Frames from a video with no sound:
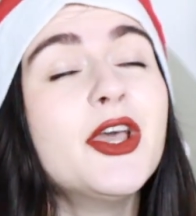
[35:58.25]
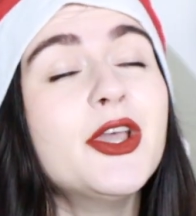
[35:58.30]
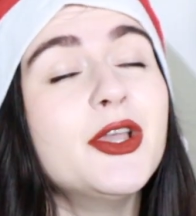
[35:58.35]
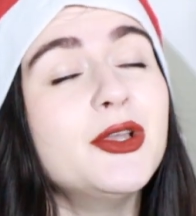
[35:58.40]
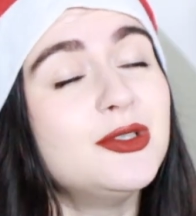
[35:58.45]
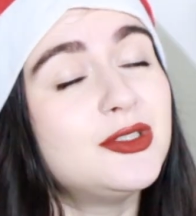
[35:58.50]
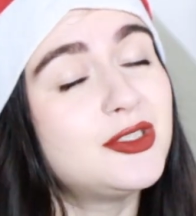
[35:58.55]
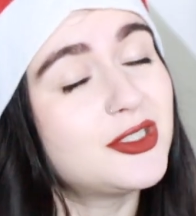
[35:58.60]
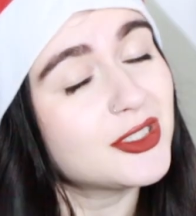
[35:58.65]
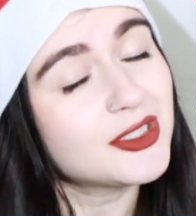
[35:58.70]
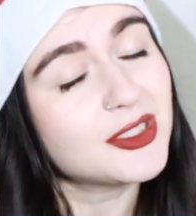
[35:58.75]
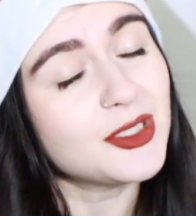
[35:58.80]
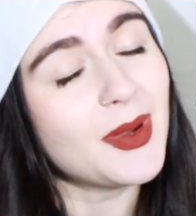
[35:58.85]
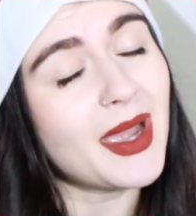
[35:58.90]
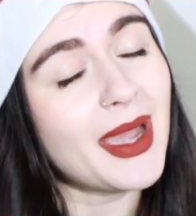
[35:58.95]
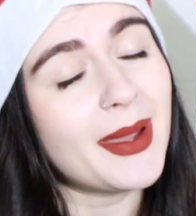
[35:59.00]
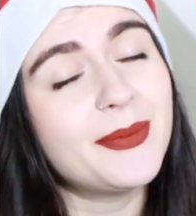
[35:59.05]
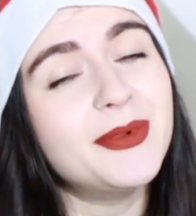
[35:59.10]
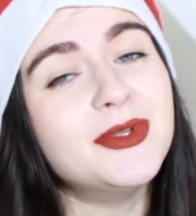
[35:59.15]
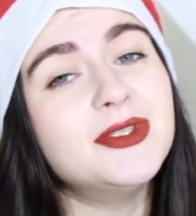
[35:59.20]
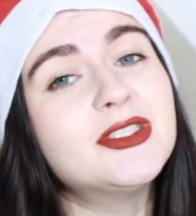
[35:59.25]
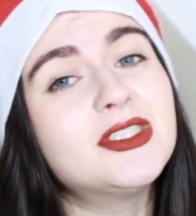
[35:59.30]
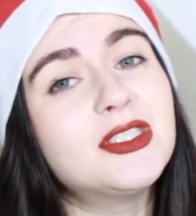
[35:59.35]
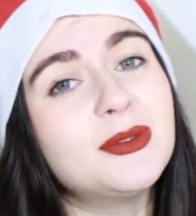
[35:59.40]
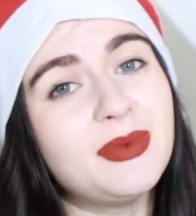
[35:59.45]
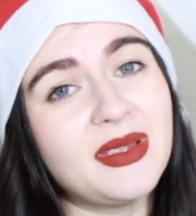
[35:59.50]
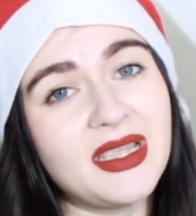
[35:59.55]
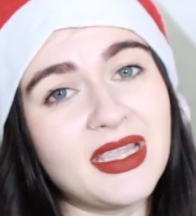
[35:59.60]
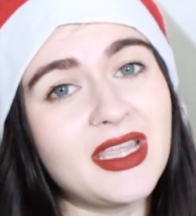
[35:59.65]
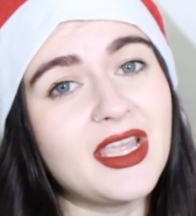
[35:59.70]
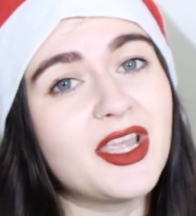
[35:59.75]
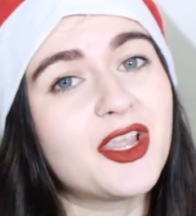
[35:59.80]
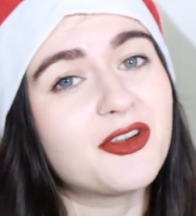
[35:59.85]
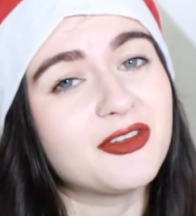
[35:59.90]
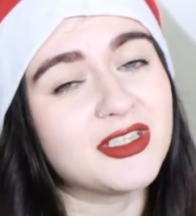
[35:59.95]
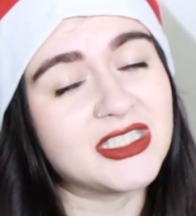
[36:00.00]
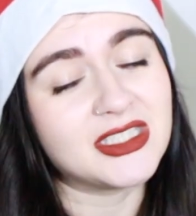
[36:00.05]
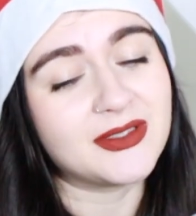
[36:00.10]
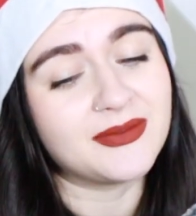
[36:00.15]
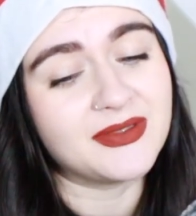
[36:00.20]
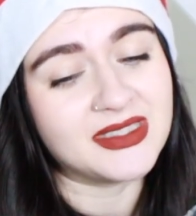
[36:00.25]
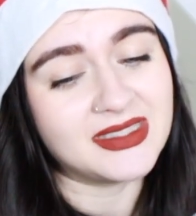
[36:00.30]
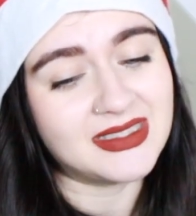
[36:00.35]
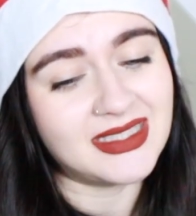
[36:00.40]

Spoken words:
who just so happens to be Christopher's